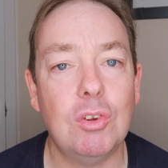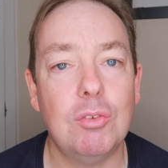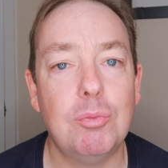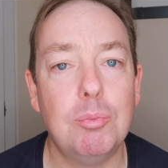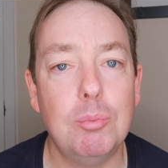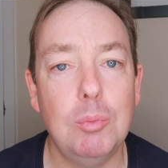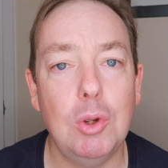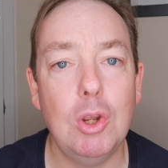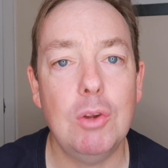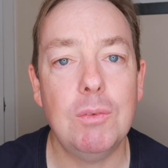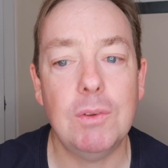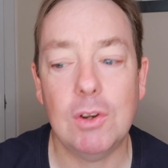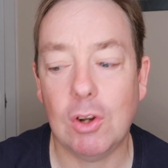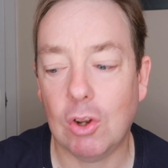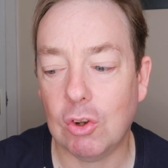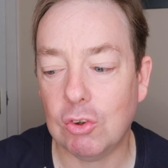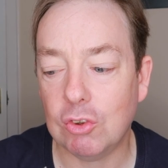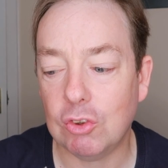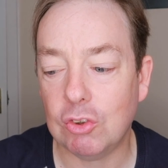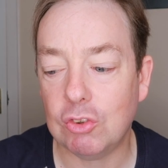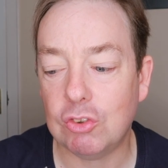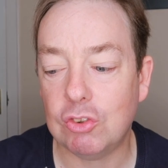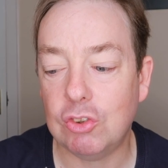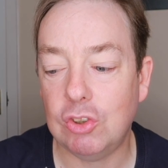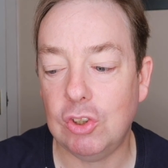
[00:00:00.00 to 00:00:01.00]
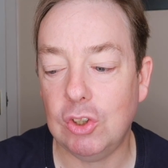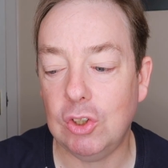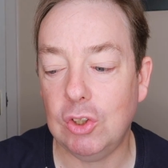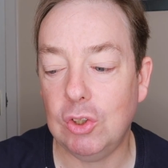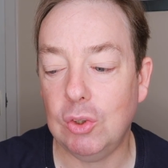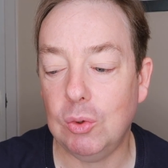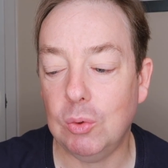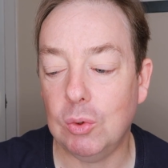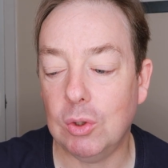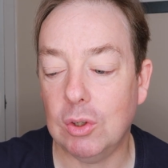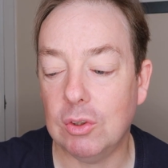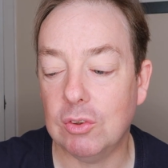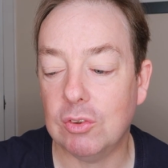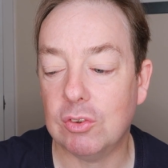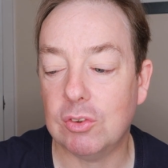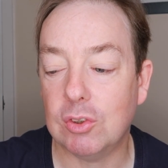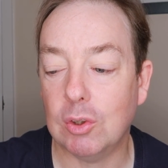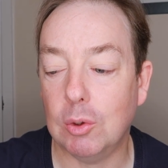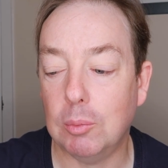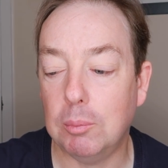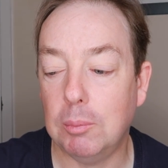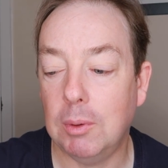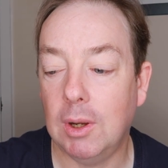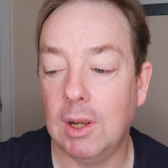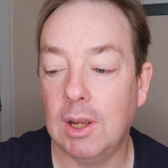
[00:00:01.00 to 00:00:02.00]
of moving on to
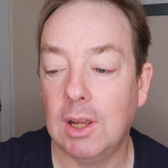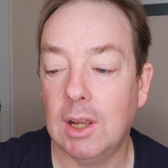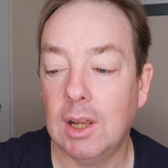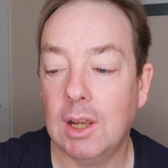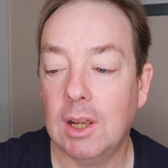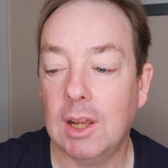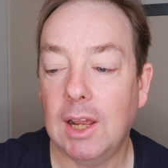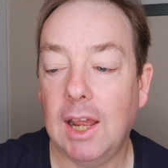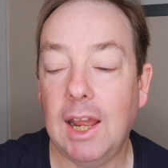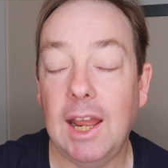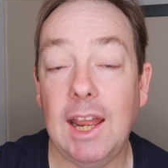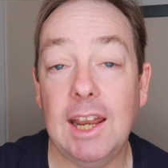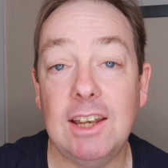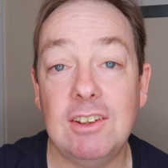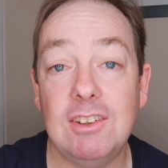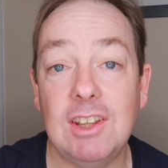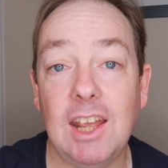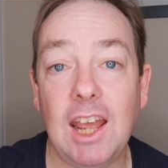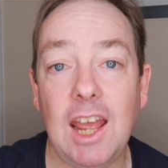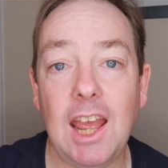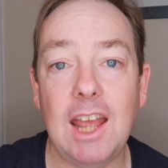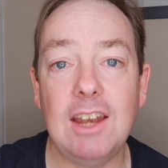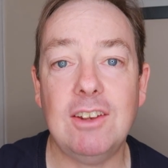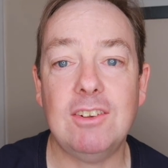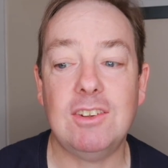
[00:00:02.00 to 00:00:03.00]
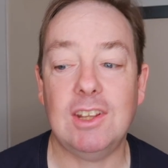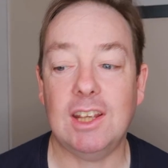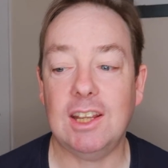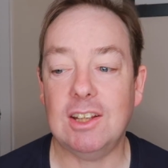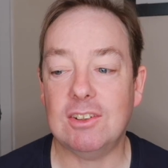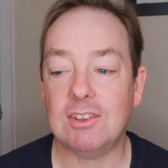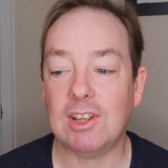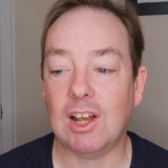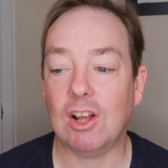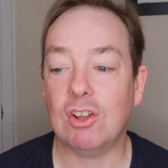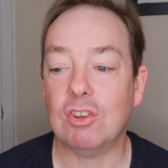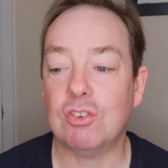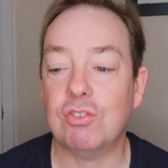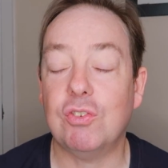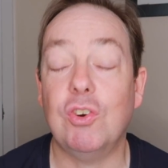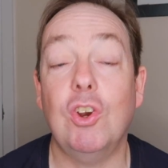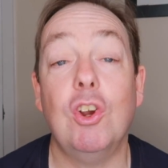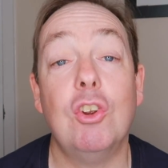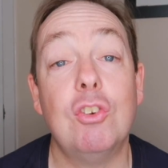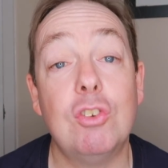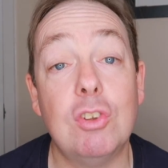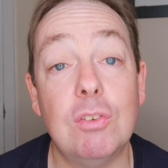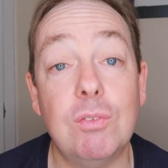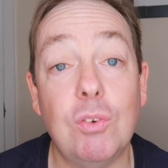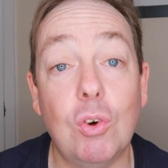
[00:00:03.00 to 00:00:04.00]
some head-to-head details,
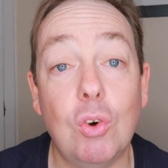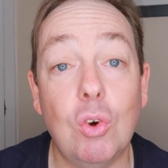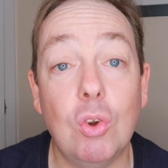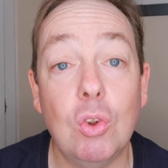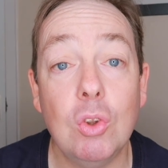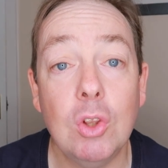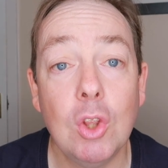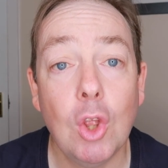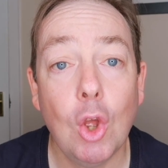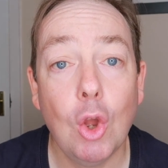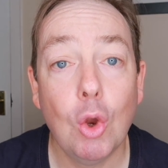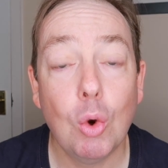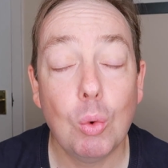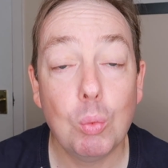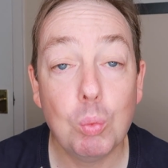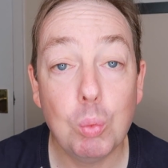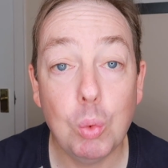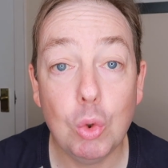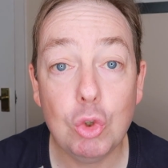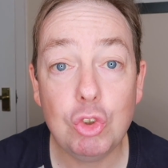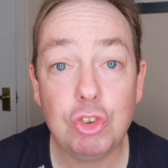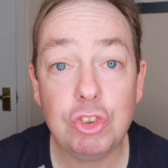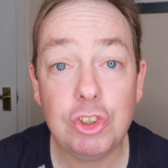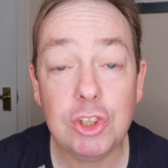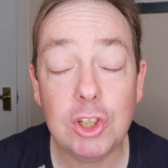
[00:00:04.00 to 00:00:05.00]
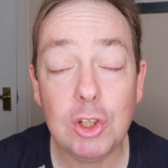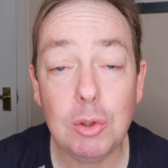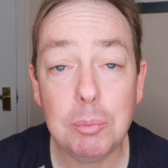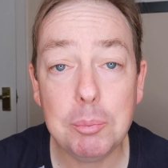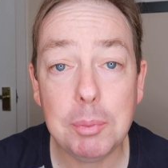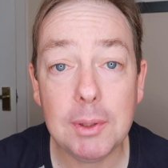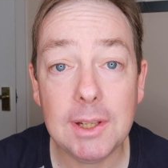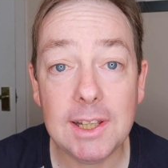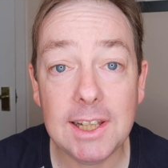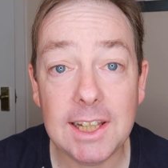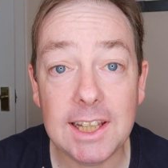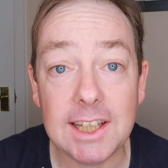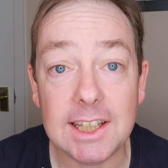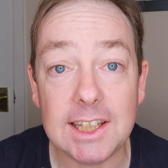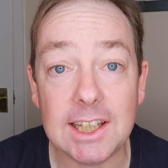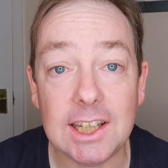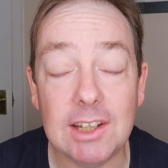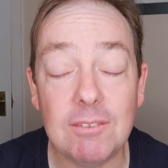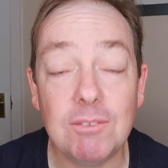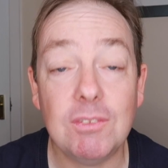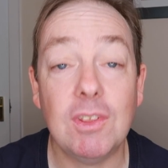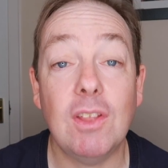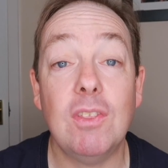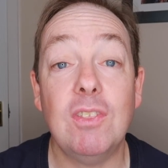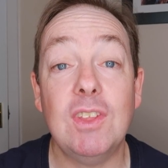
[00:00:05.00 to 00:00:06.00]
first of all, would you
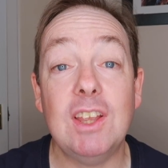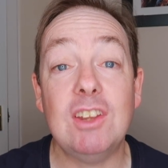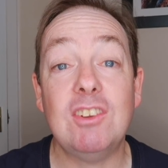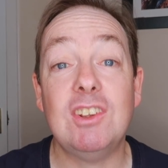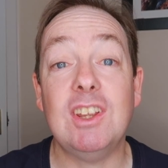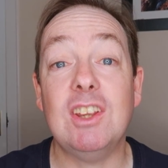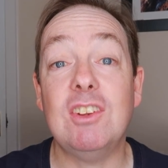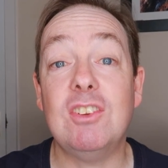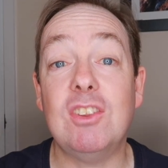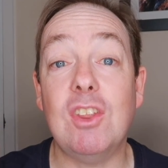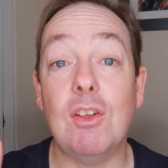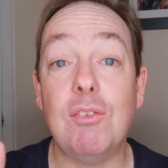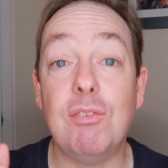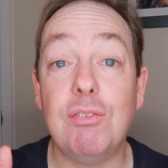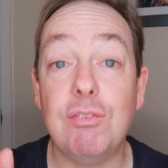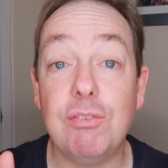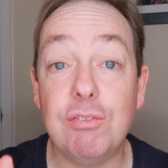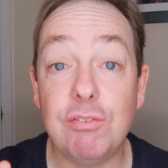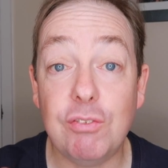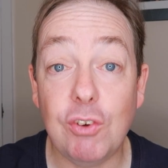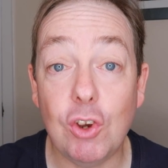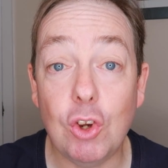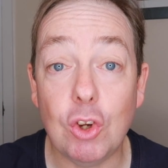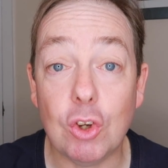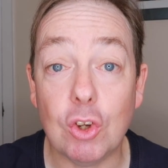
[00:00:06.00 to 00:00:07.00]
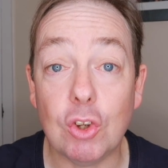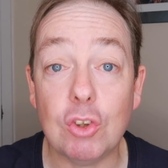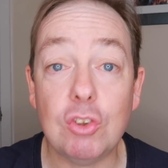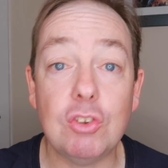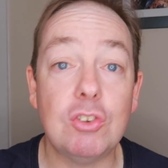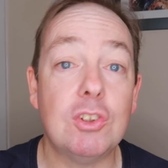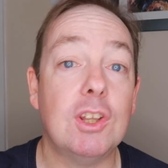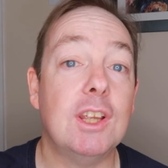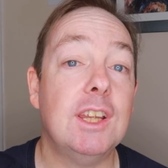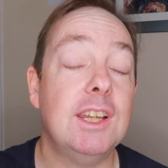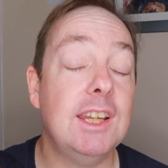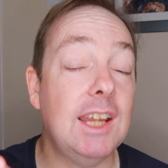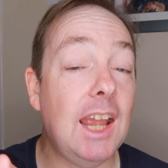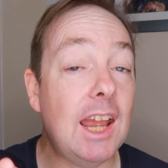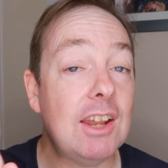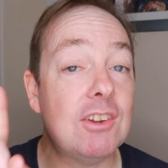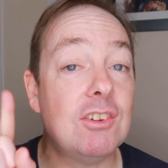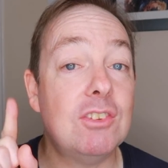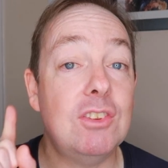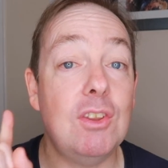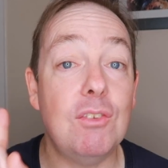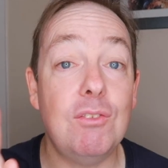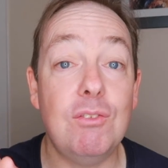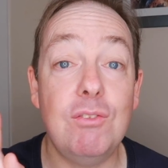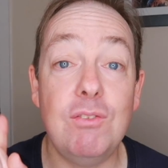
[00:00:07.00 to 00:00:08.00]
believe that this is the first,
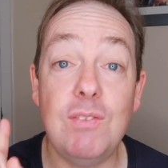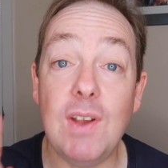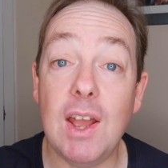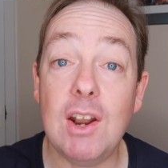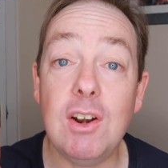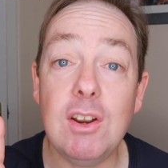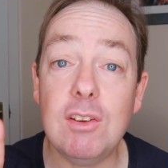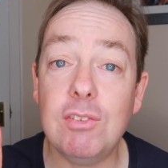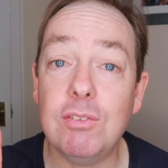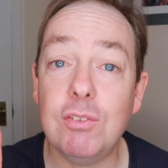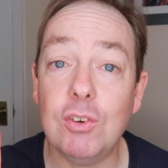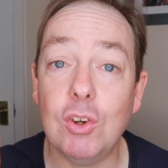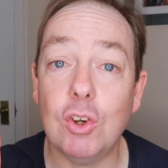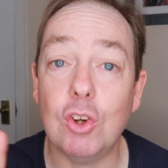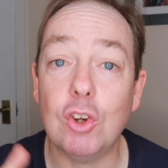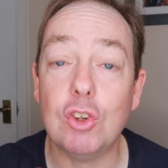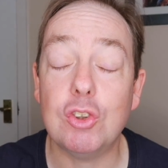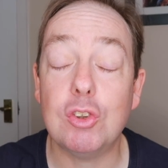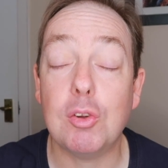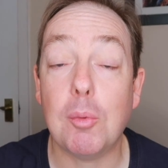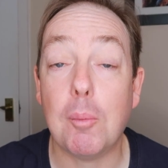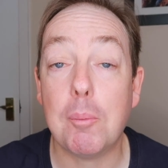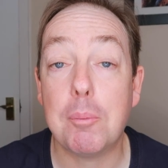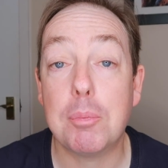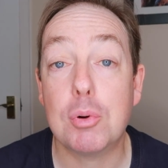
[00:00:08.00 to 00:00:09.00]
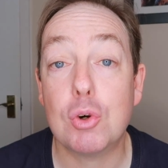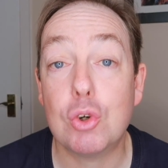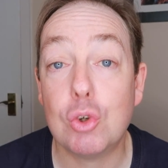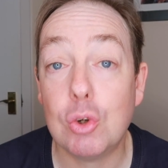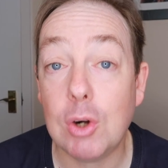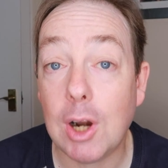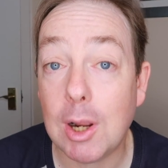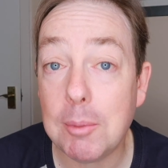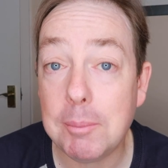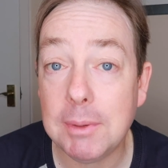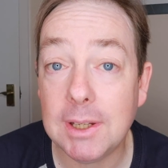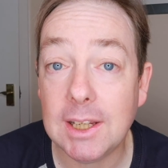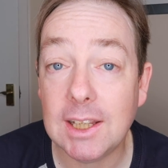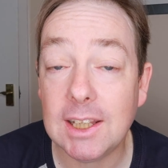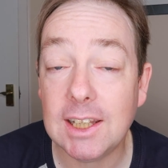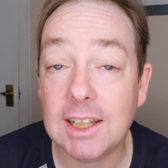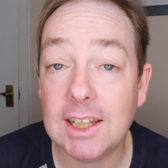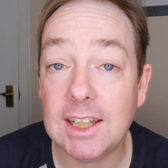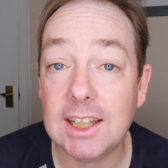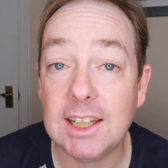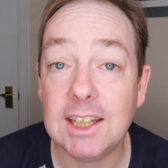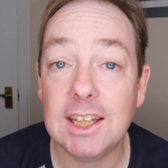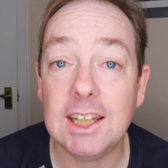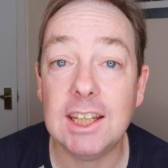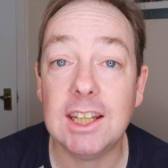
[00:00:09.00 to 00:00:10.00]
yes, the very first Premier
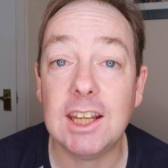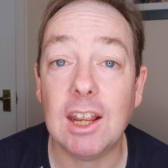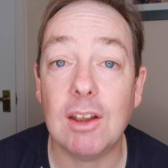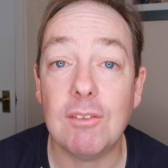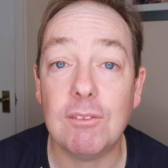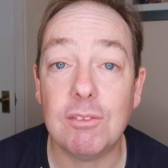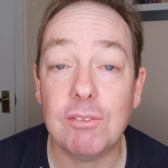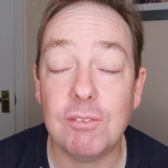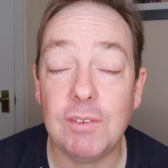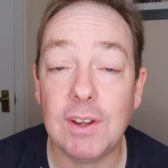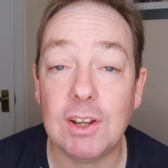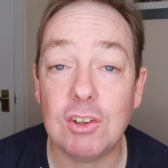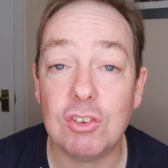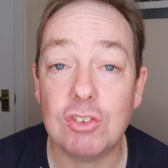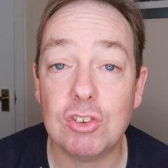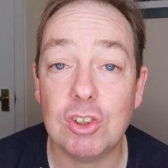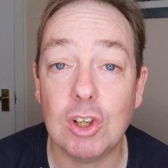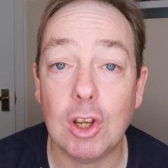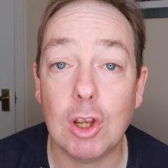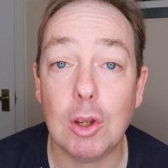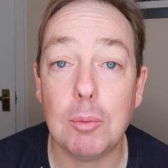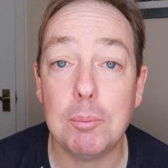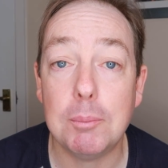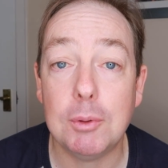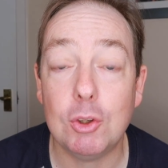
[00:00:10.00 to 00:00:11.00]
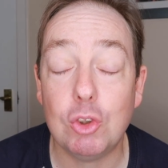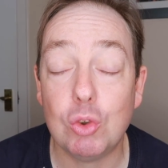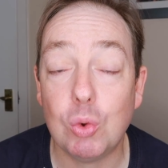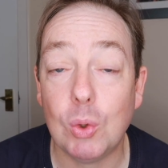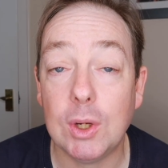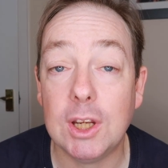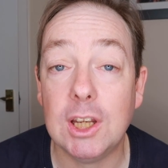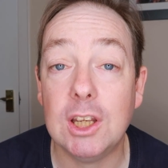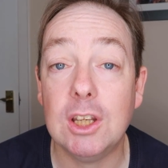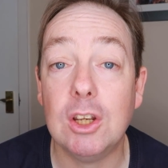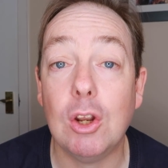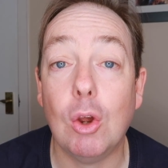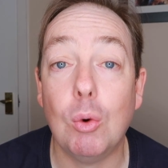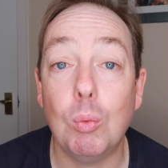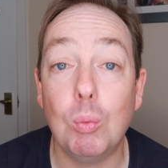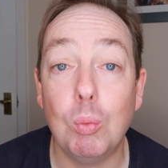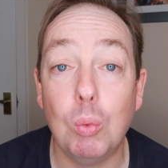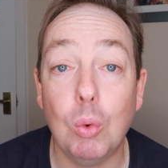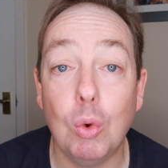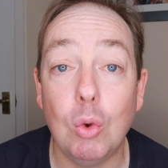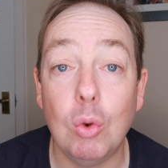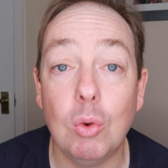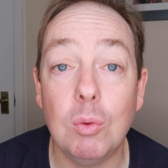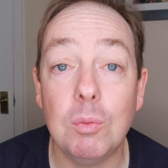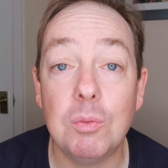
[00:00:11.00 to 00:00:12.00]
League fixture between
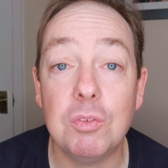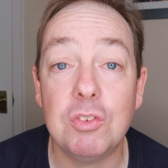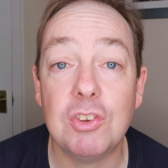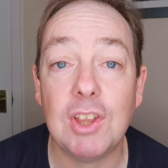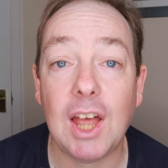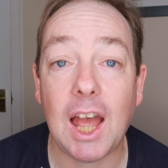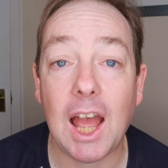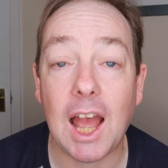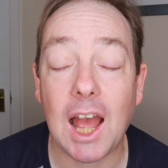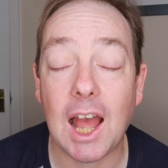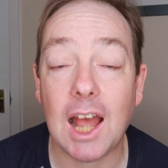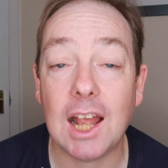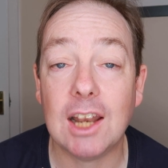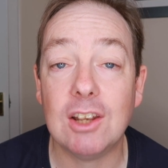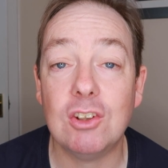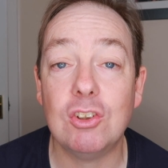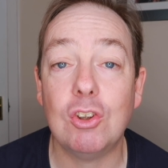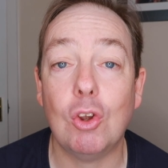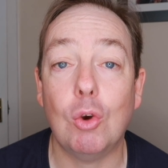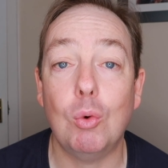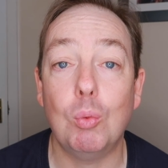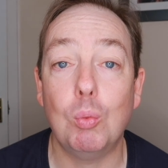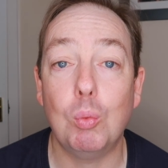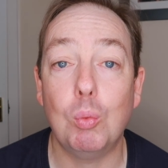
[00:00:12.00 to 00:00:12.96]
Wolves and